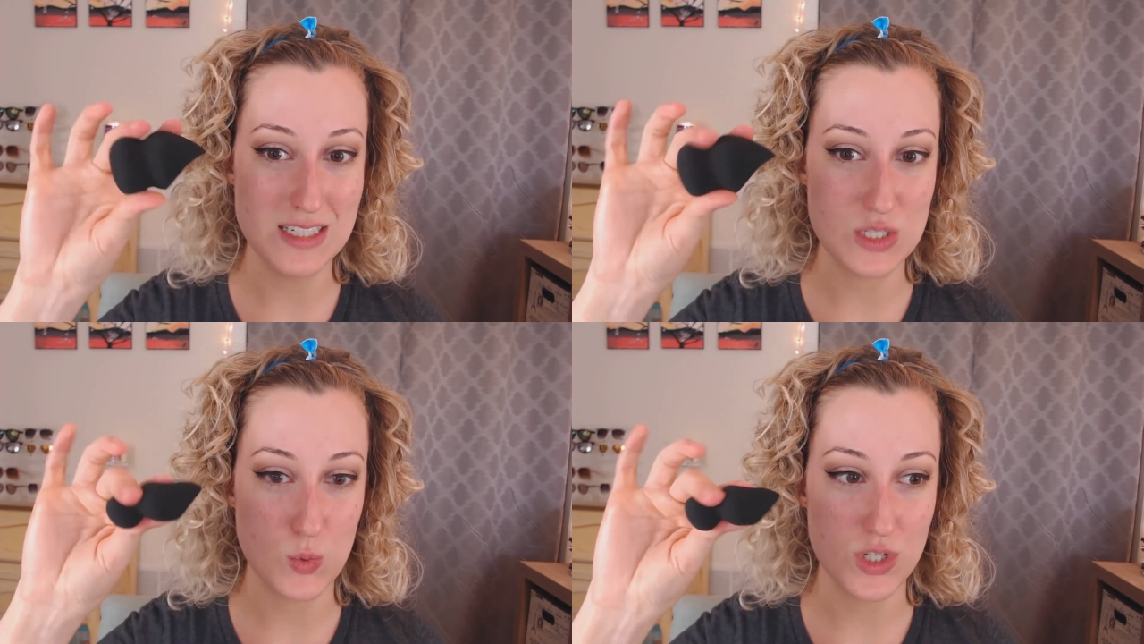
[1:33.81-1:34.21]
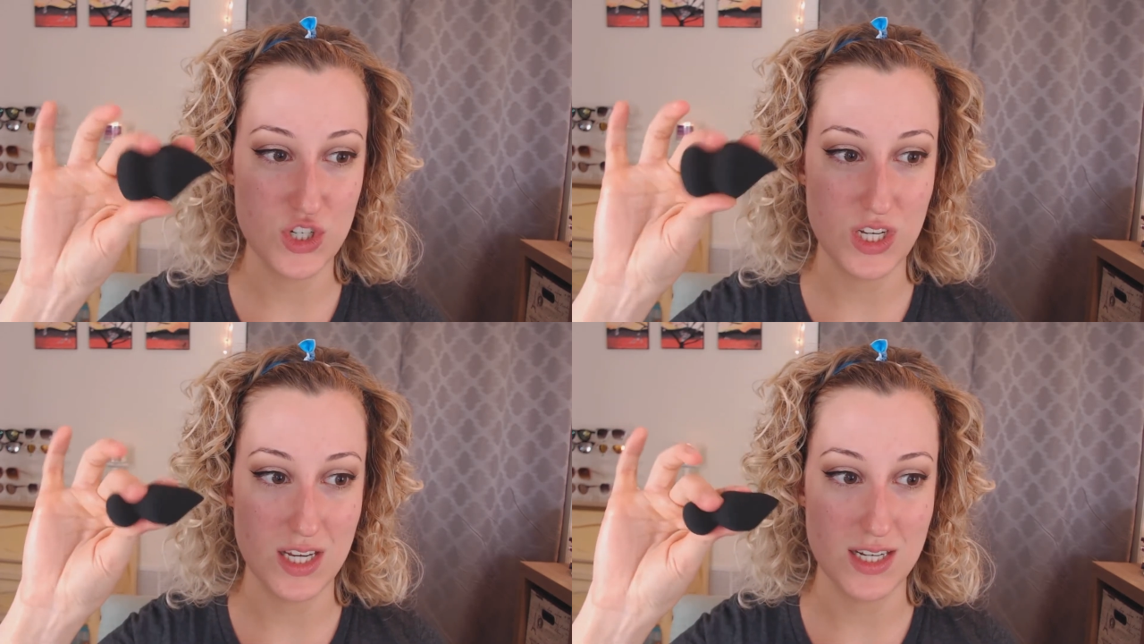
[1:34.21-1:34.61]

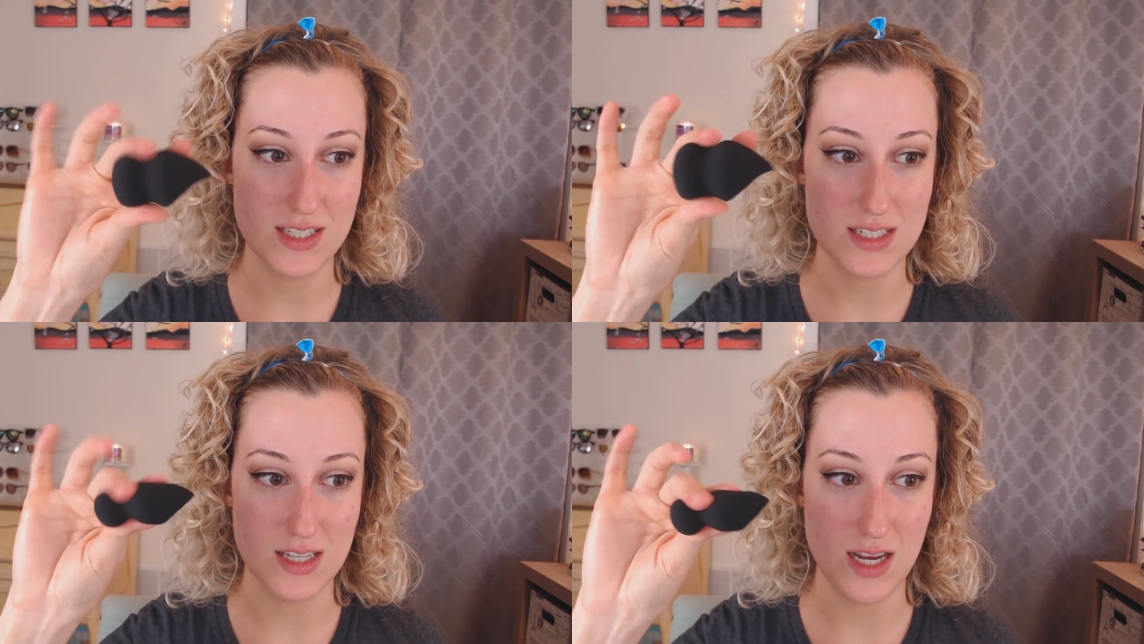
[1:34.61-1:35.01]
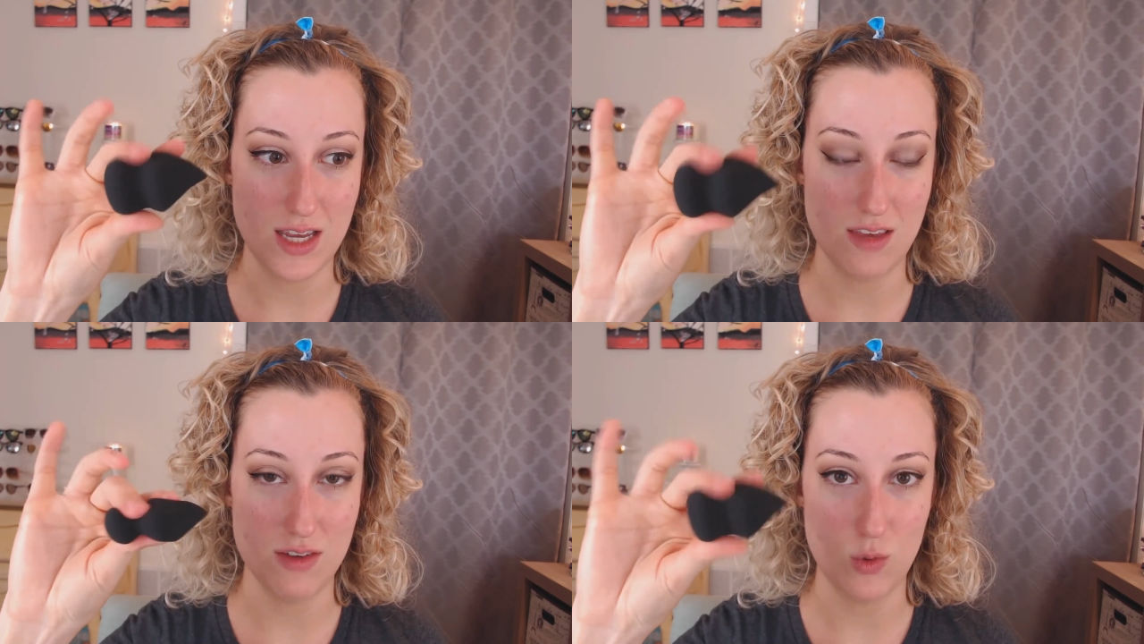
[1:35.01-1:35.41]
squishy and it's
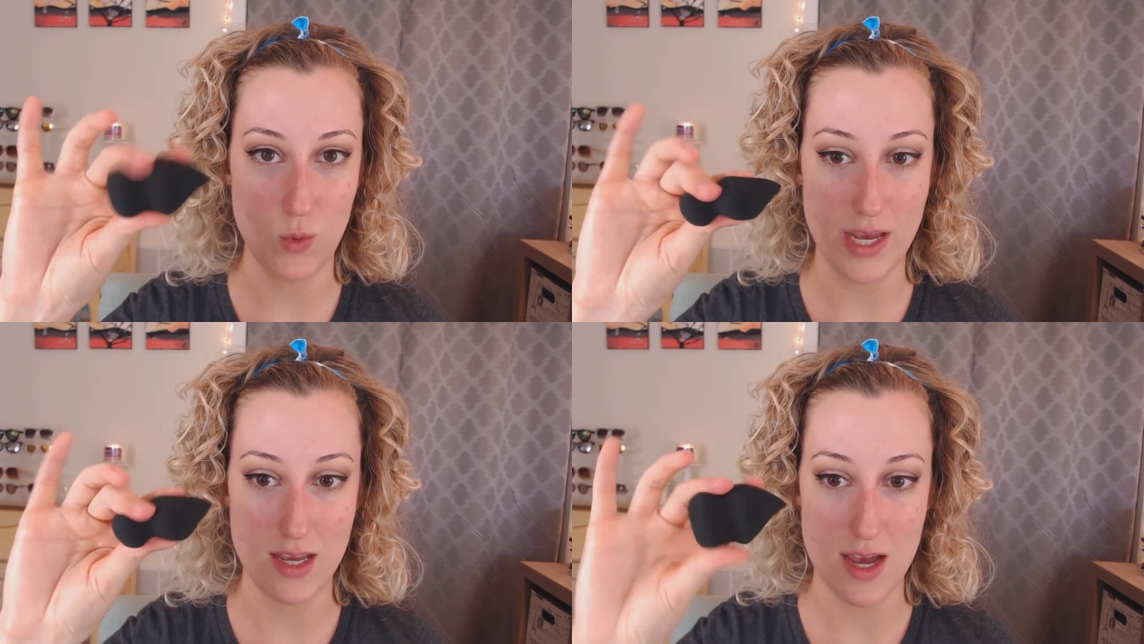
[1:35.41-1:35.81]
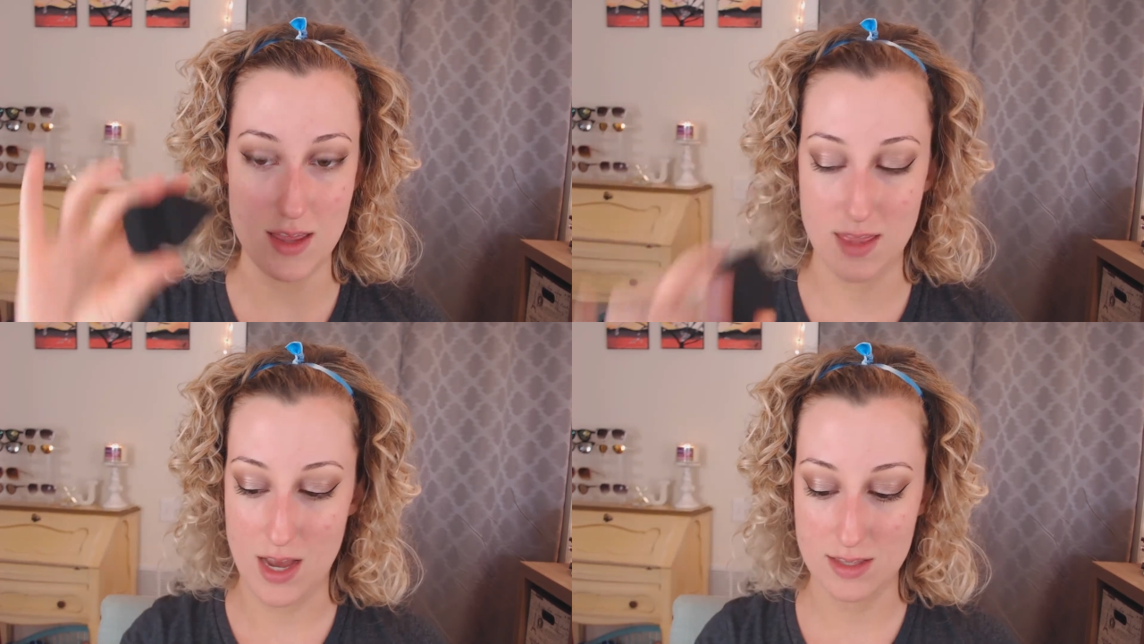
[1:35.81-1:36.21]
not even wet
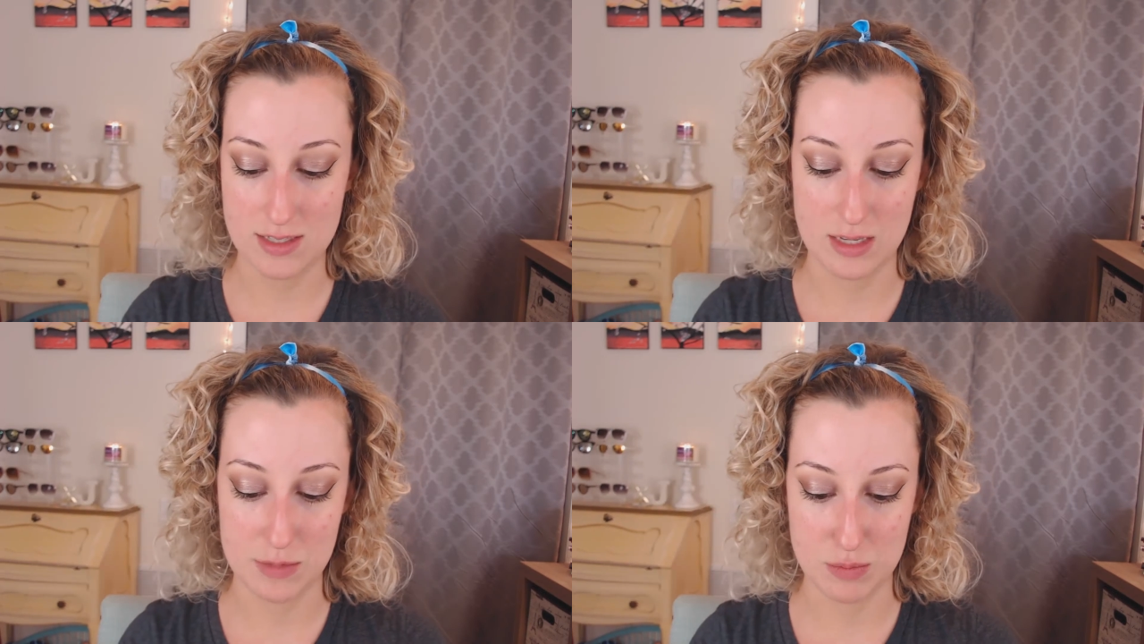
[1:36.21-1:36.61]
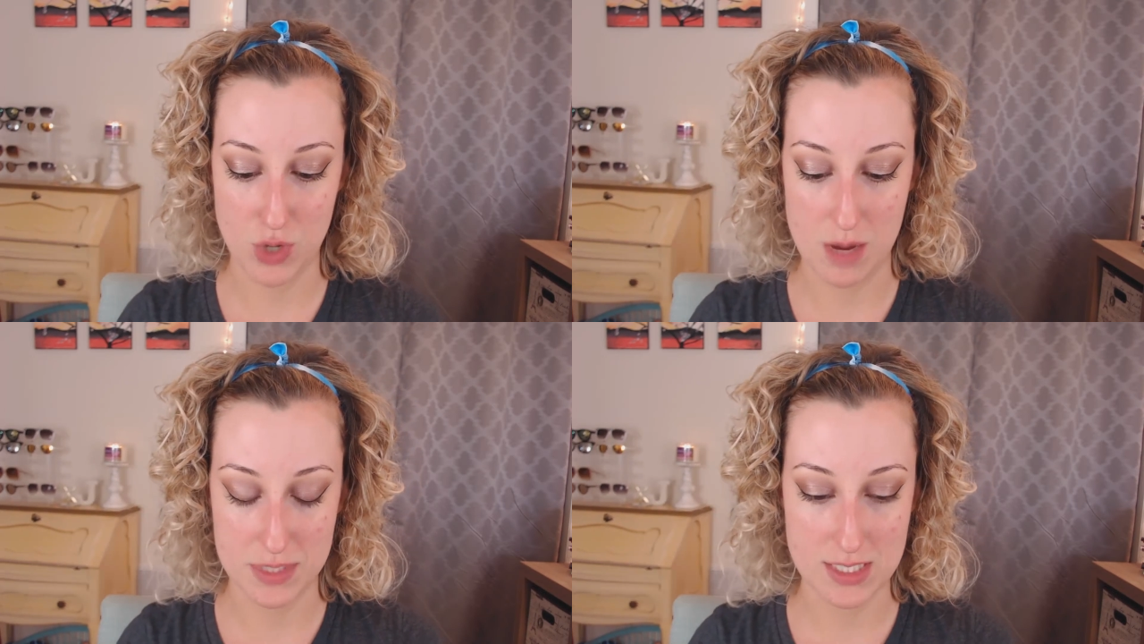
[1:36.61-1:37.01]
yet. That seems
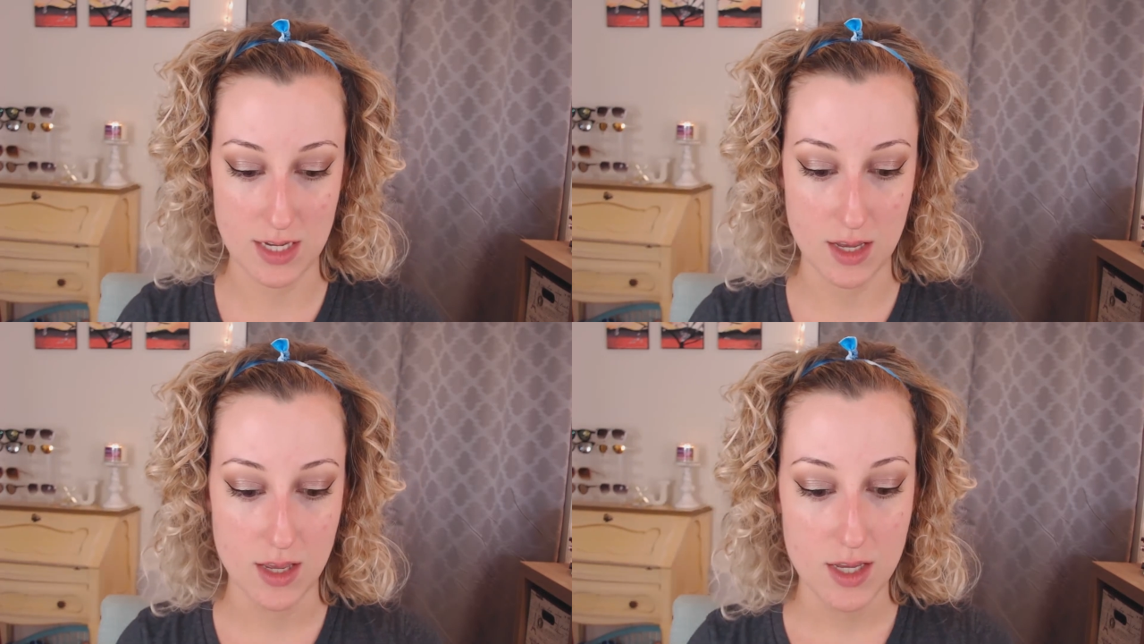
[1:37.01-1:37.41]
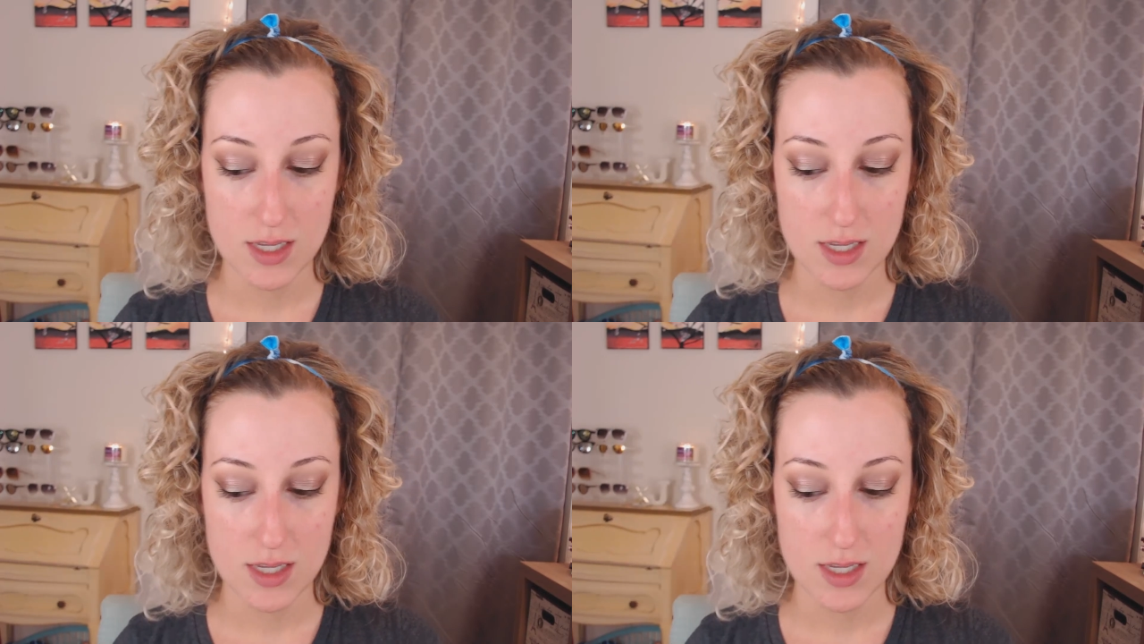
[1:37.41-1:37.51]
promising.